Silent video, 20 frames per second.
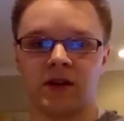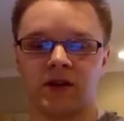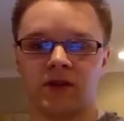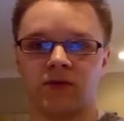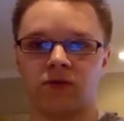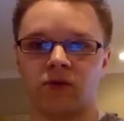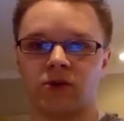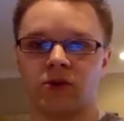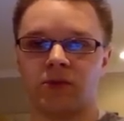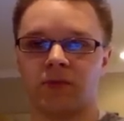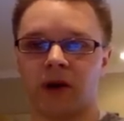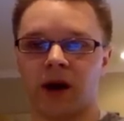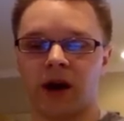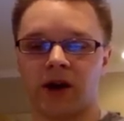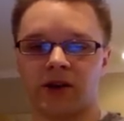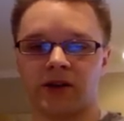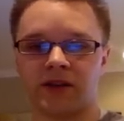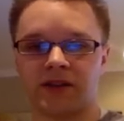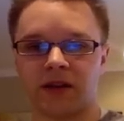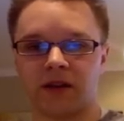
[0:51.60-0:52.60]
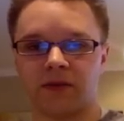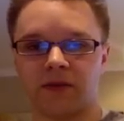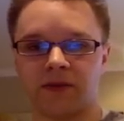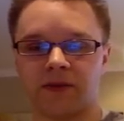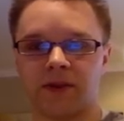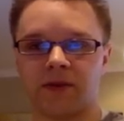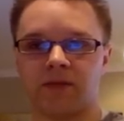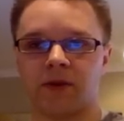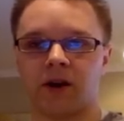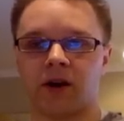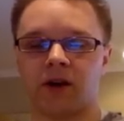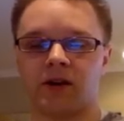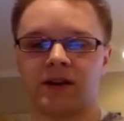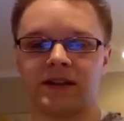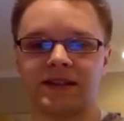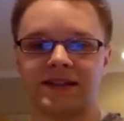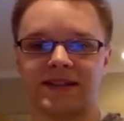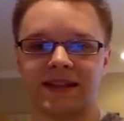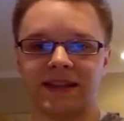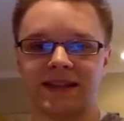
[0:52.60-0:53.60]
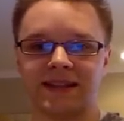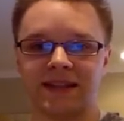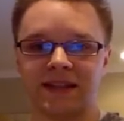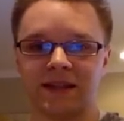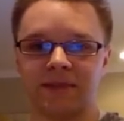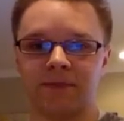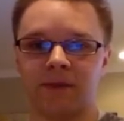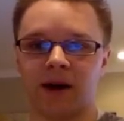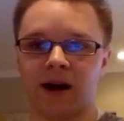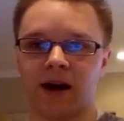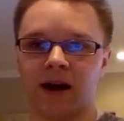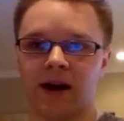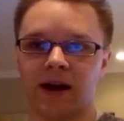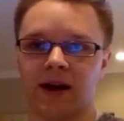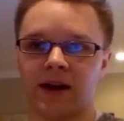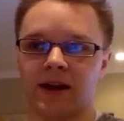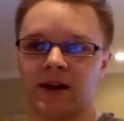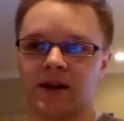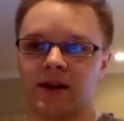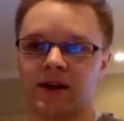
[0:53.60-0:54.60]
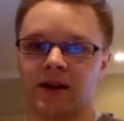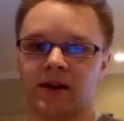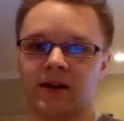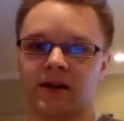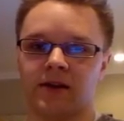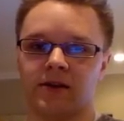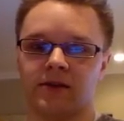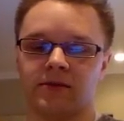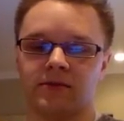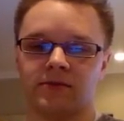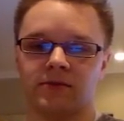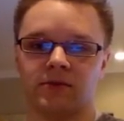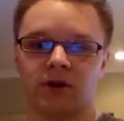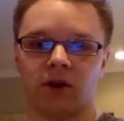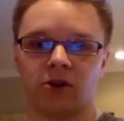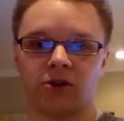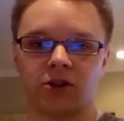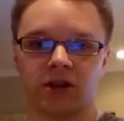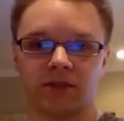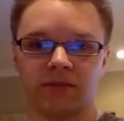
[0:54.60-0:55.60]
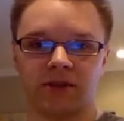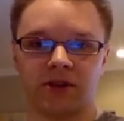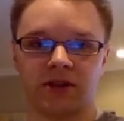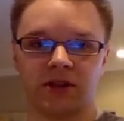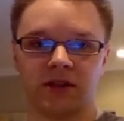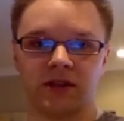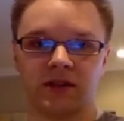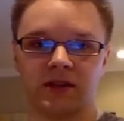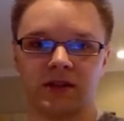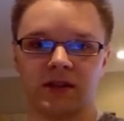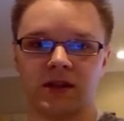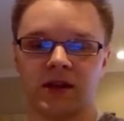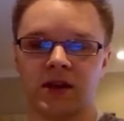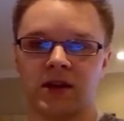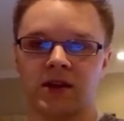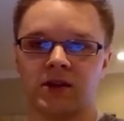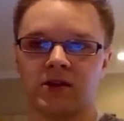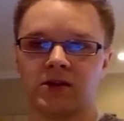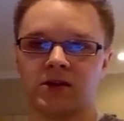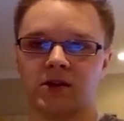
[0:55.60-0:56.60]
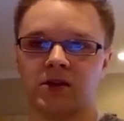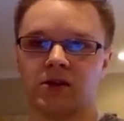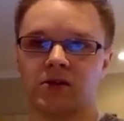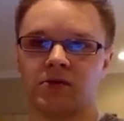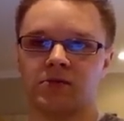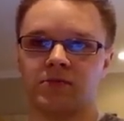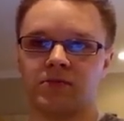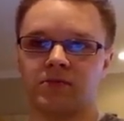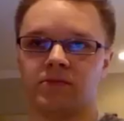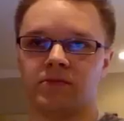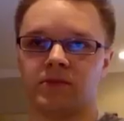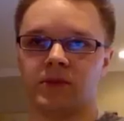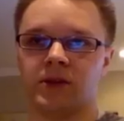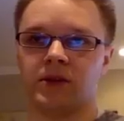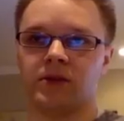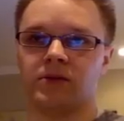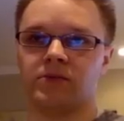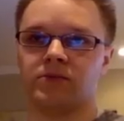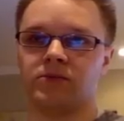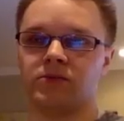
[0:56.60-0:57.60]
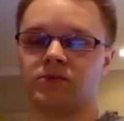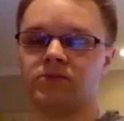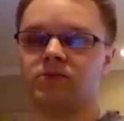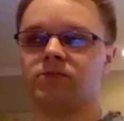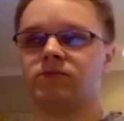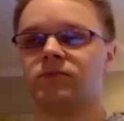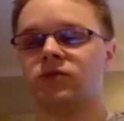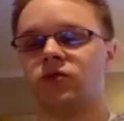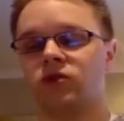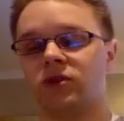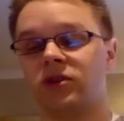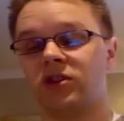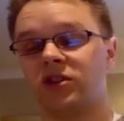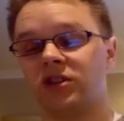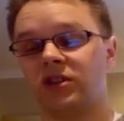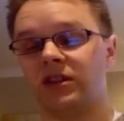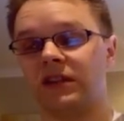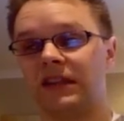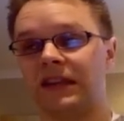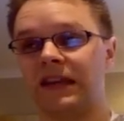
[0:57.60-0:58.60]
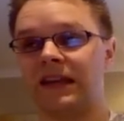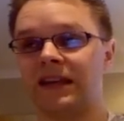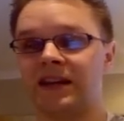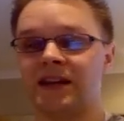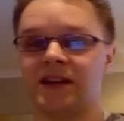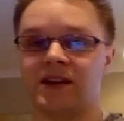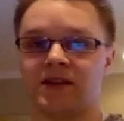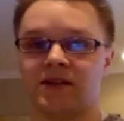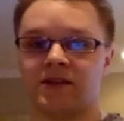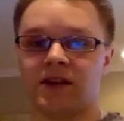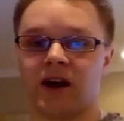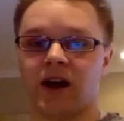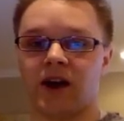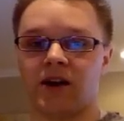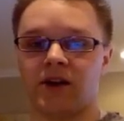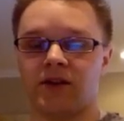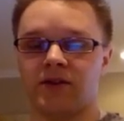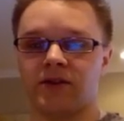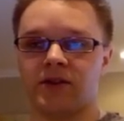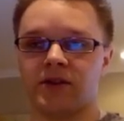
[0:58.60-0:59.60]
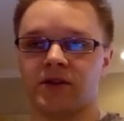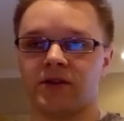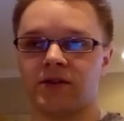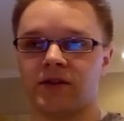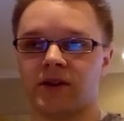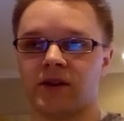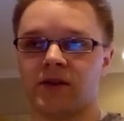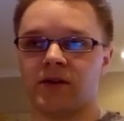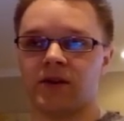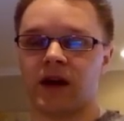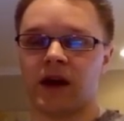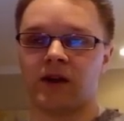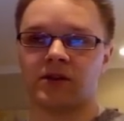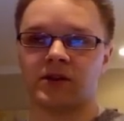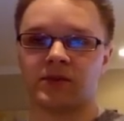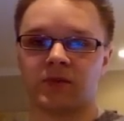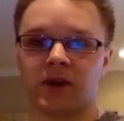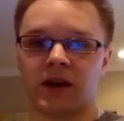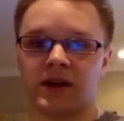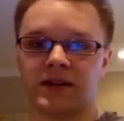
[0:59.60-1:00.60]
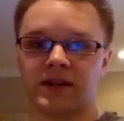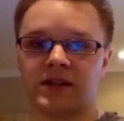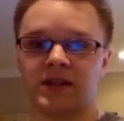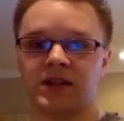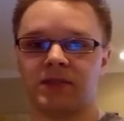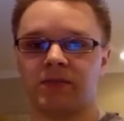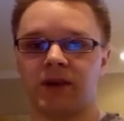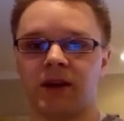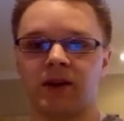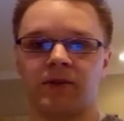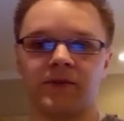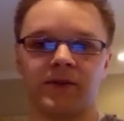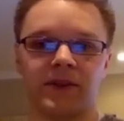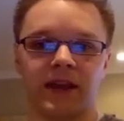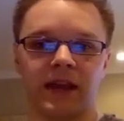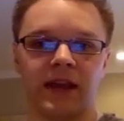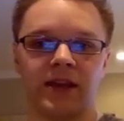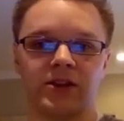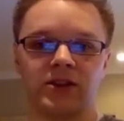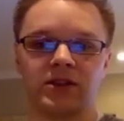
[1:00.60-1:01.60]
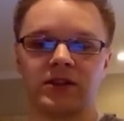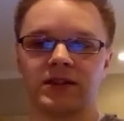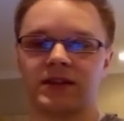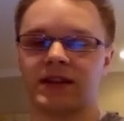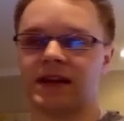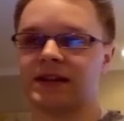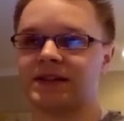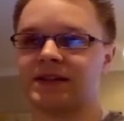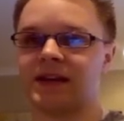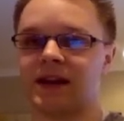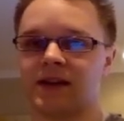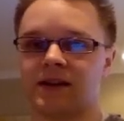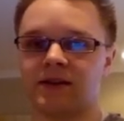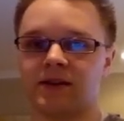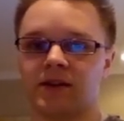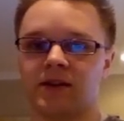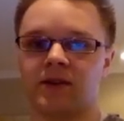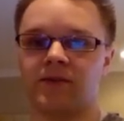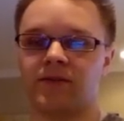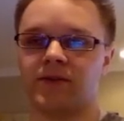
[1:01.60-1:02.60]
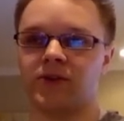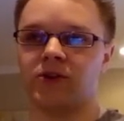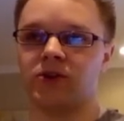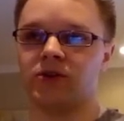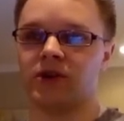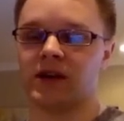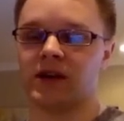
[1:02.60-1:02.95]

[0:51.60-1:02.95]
when you buy or sell with them, aren't incented by large commissions. So traditionally, the higher the house prices, the better for the agents. That's not good for you